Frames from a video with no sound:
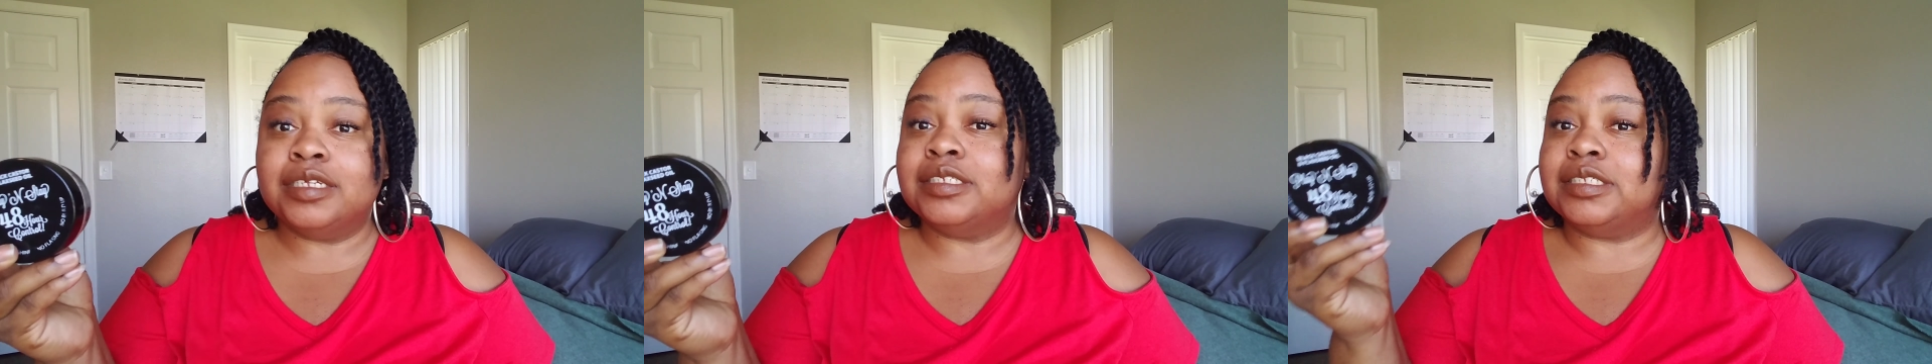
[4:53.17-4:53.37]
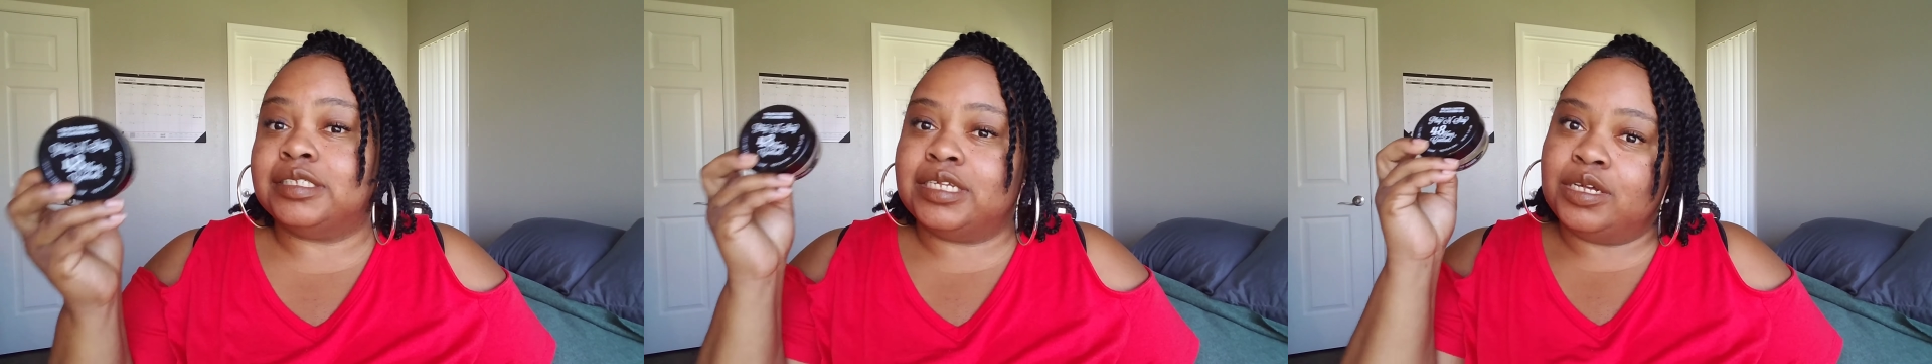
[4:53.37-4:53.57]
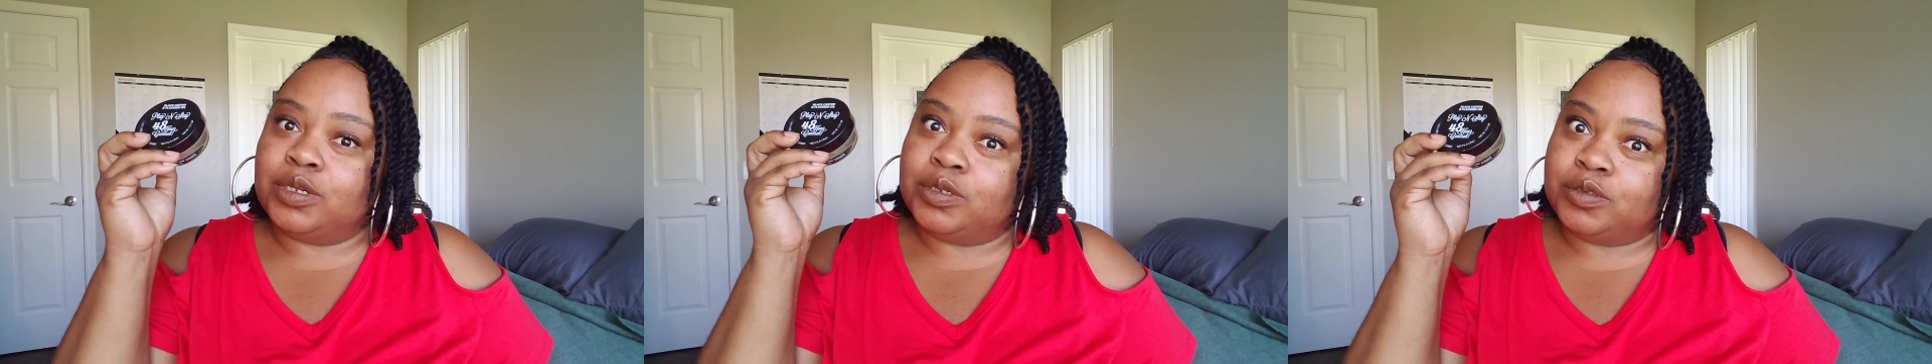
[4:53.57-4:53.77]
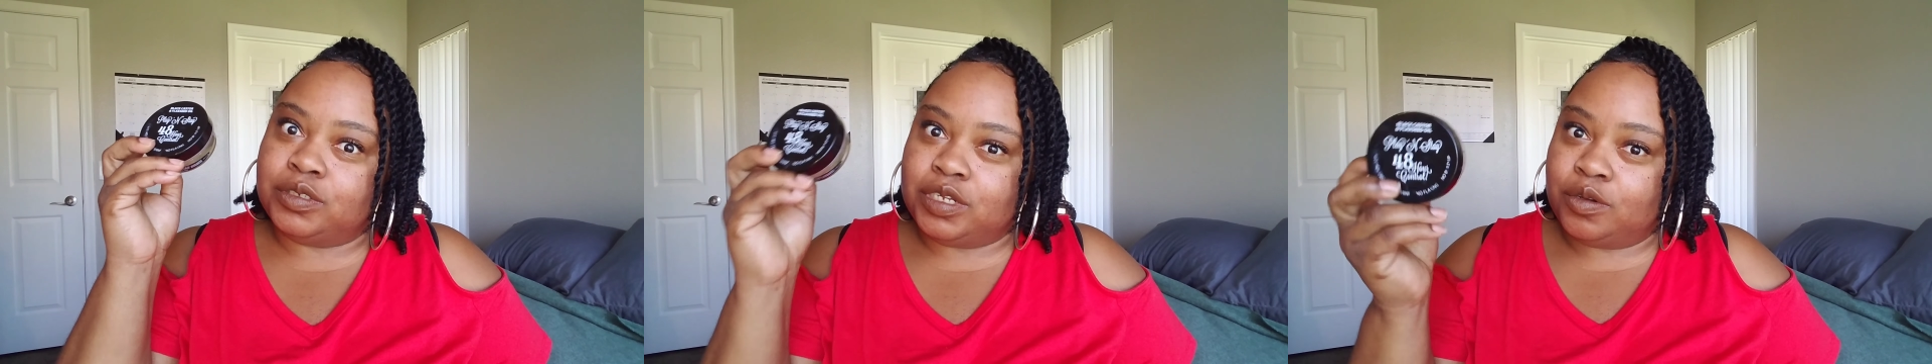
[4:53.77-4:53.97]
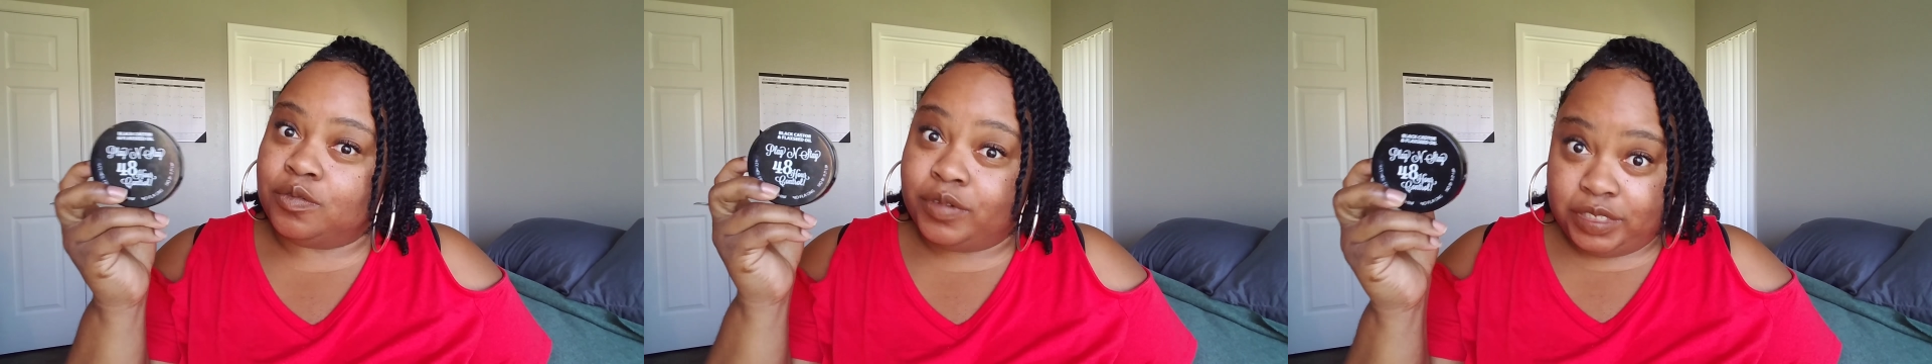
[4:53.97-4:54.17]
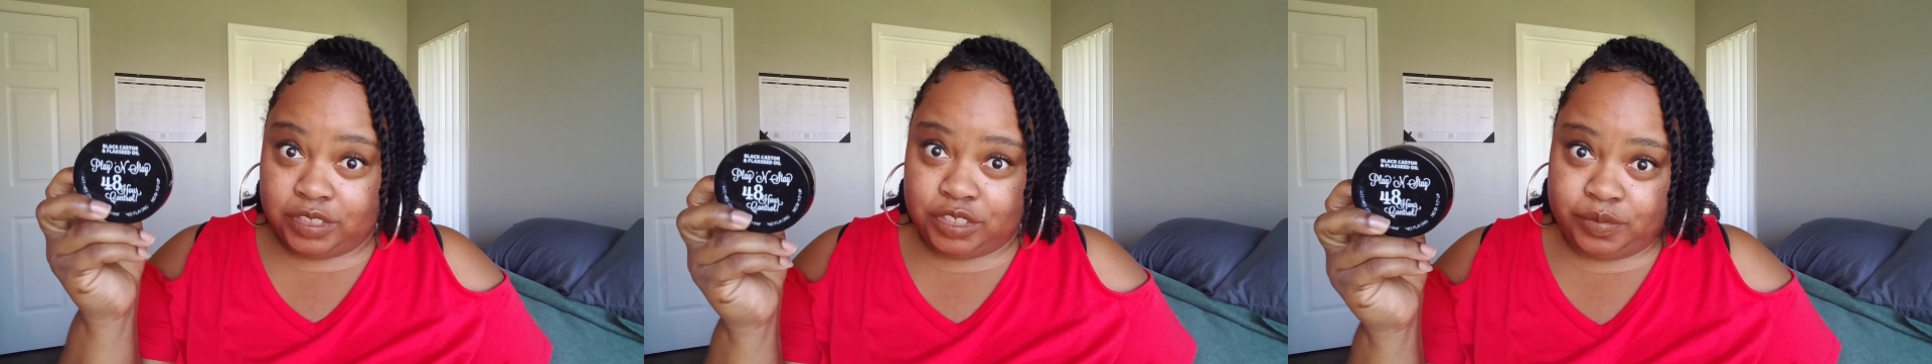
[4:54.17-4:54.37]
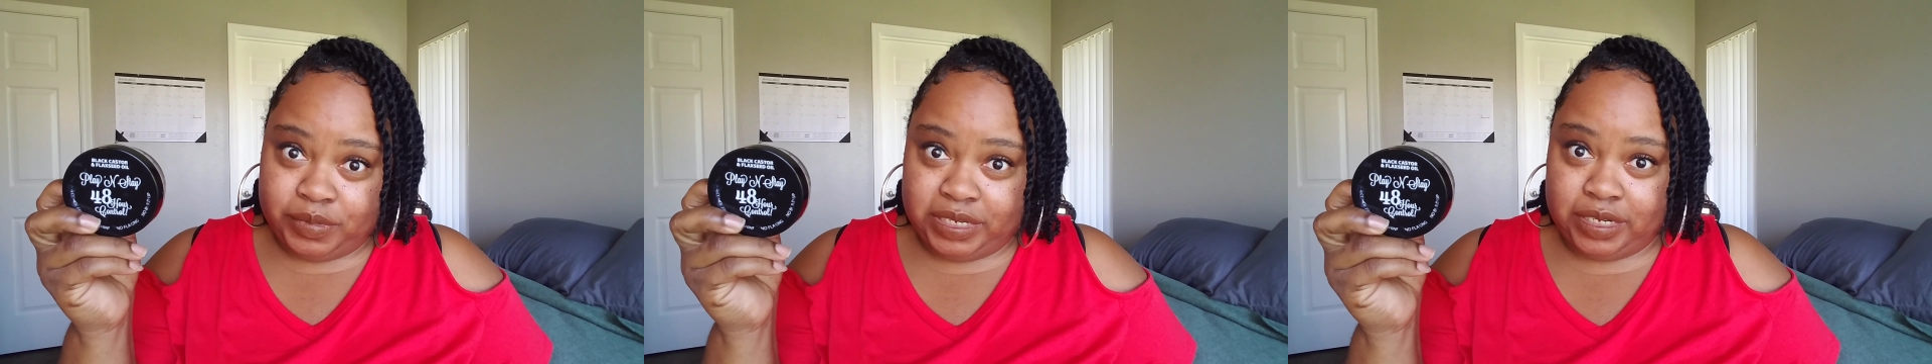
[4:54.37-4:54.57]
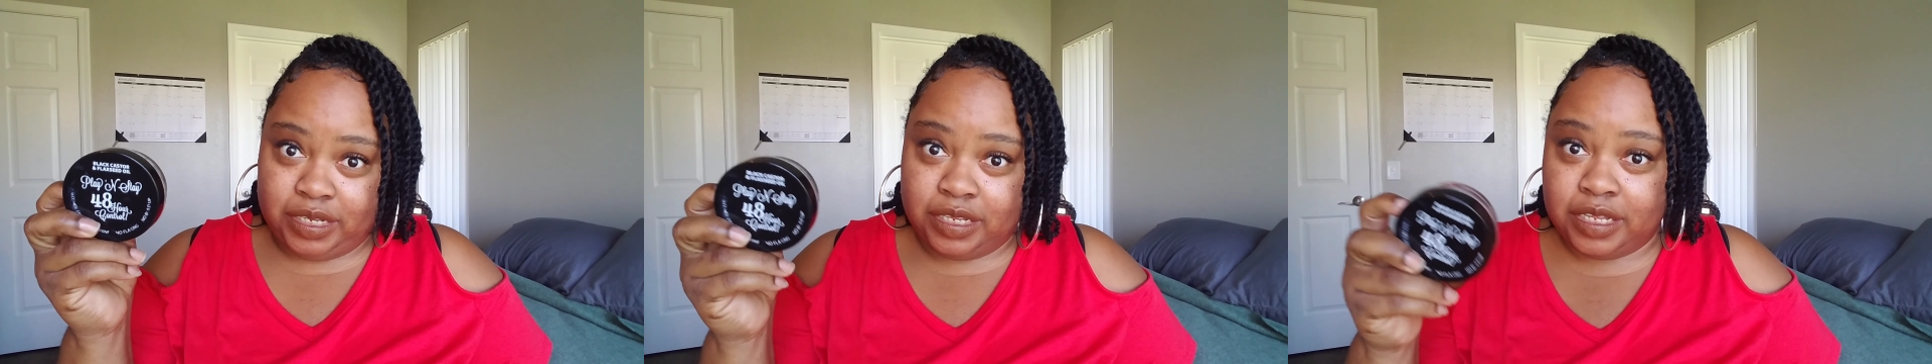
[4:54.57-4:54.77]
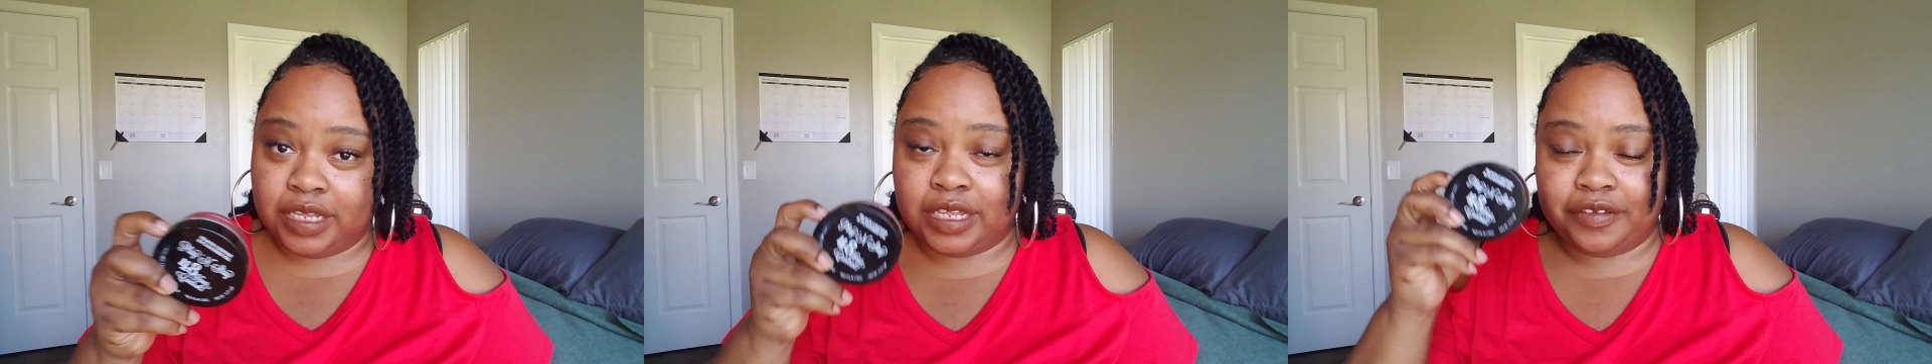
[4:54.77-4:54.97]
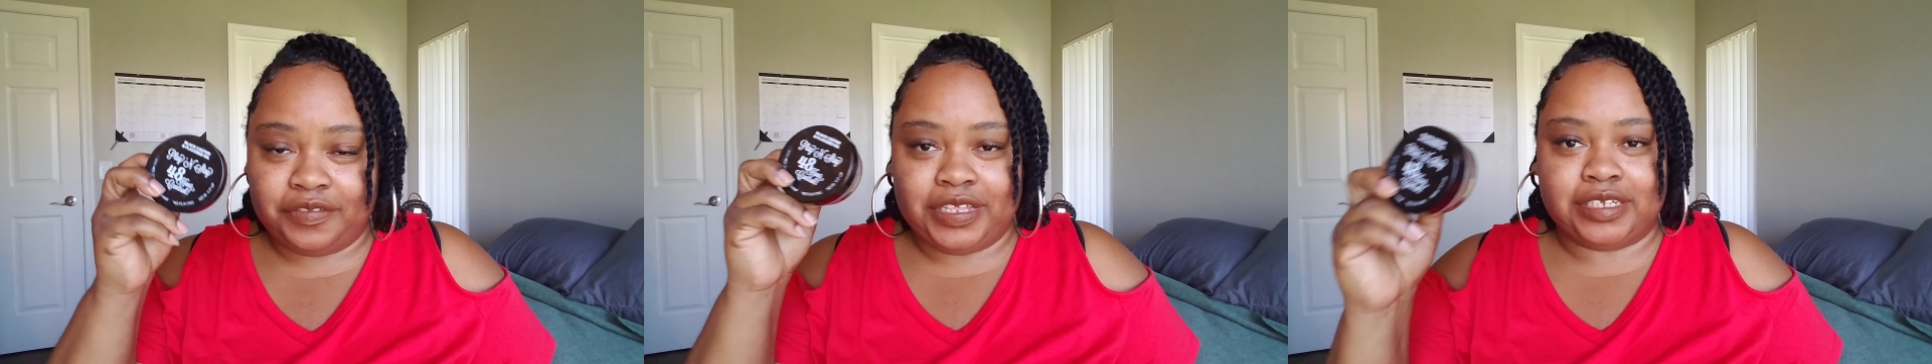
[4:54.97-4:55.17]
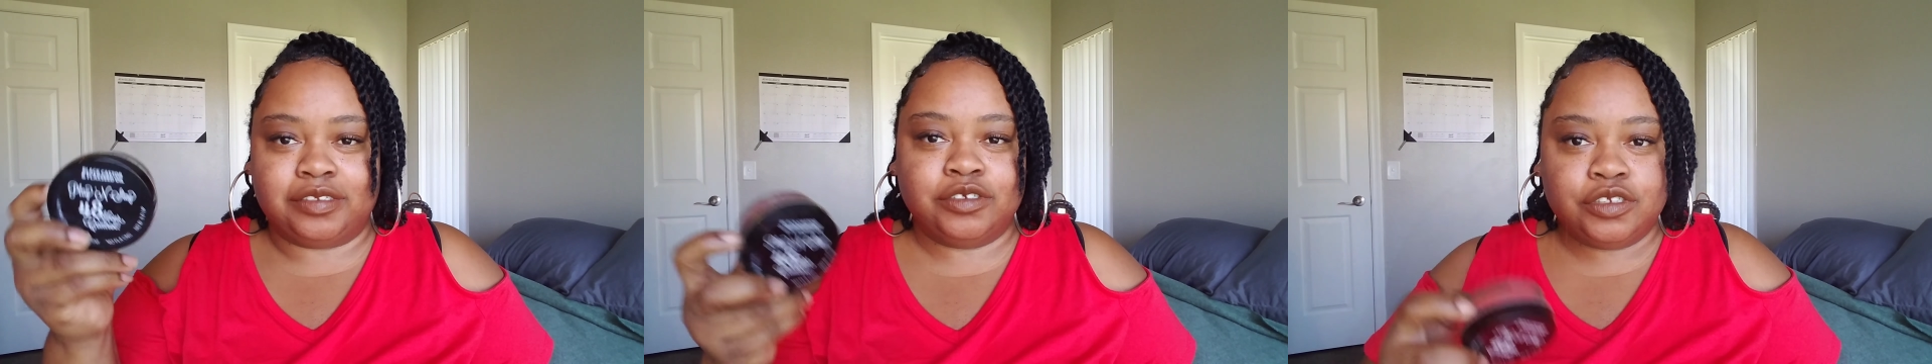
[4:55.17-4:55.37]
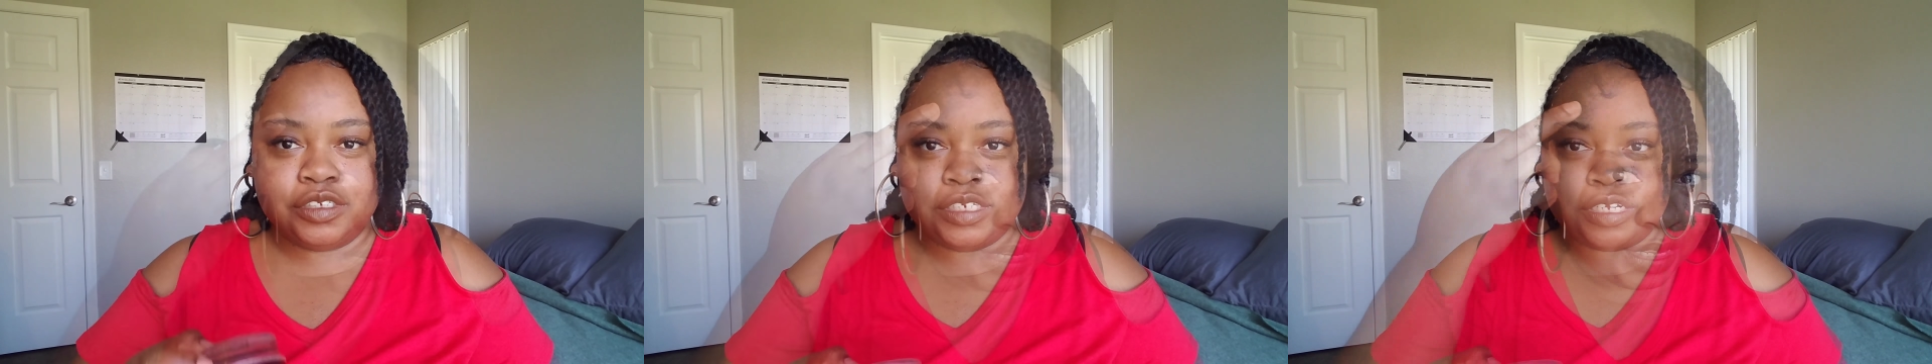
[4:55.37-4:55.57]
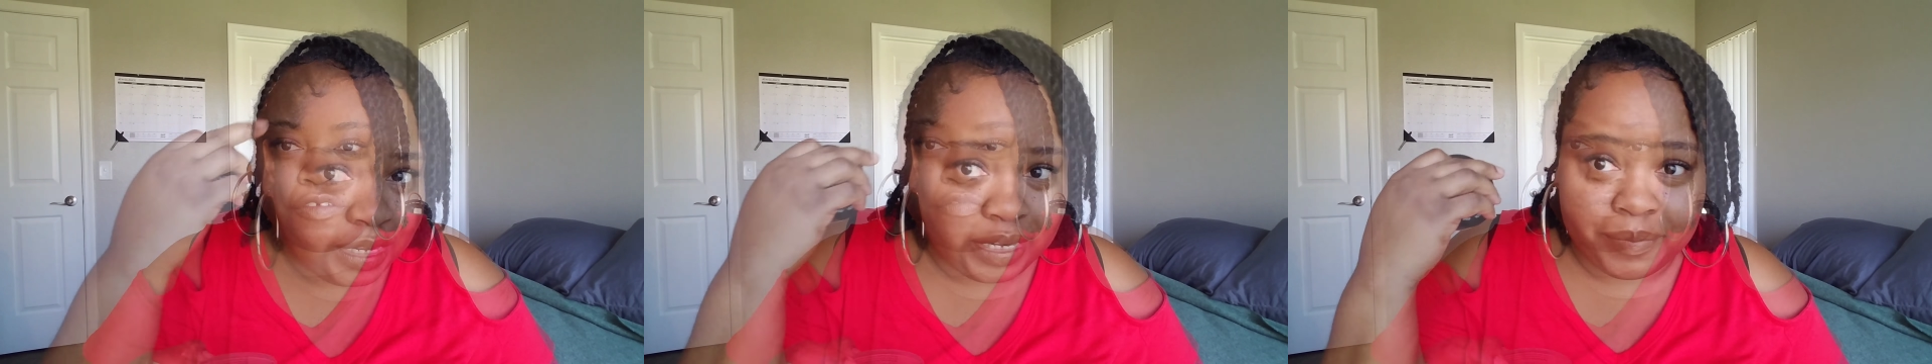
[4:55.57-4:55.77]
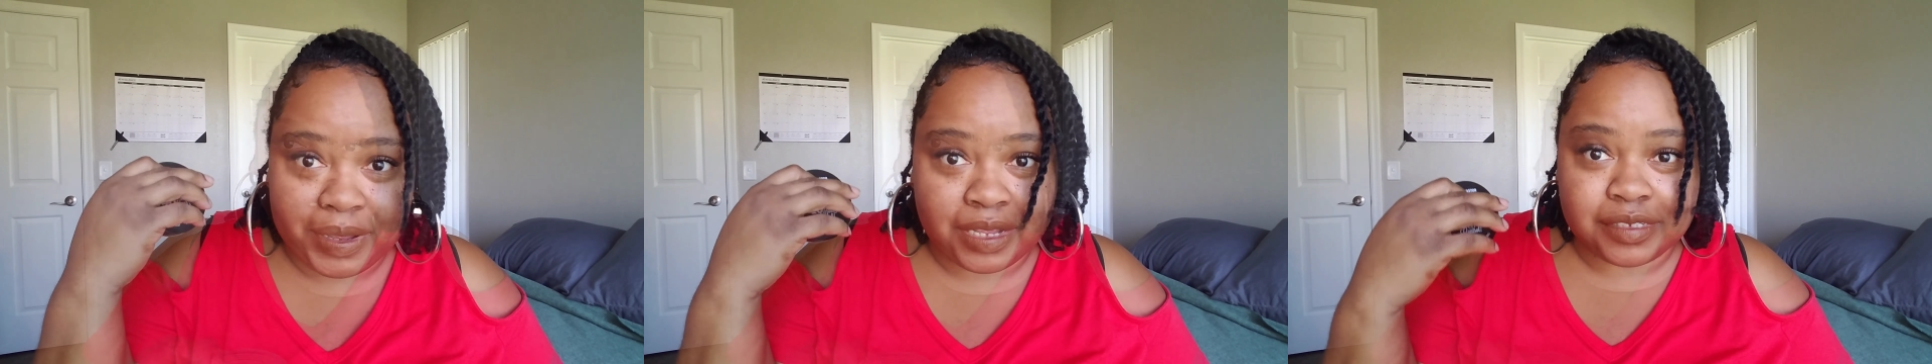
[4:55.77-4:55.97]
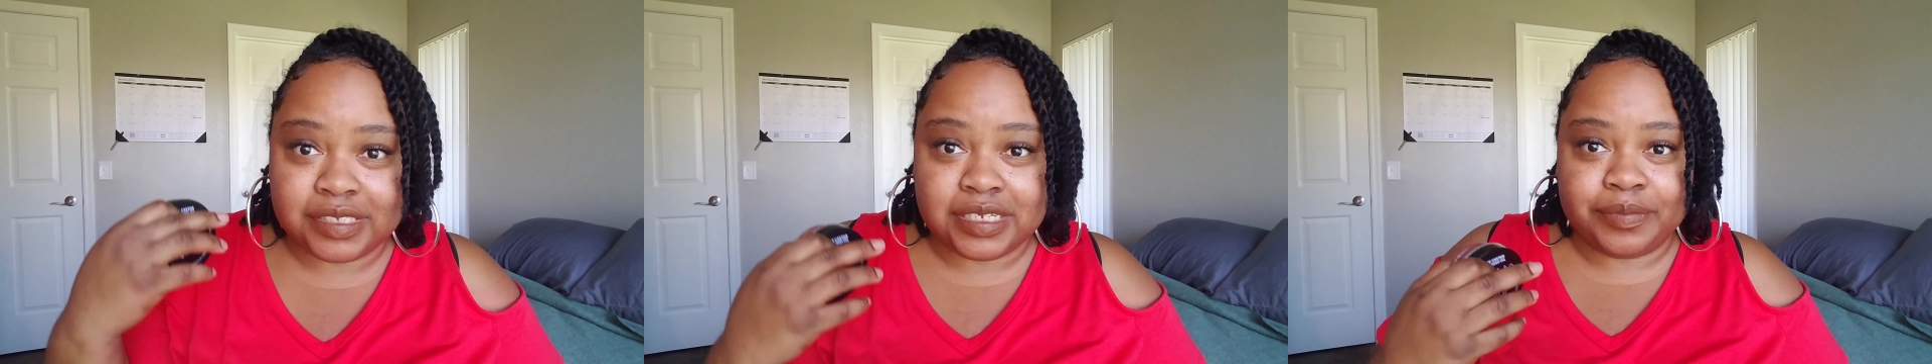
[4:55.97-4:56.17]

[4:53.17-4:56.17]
So don't waste your money if that's what you're looking about.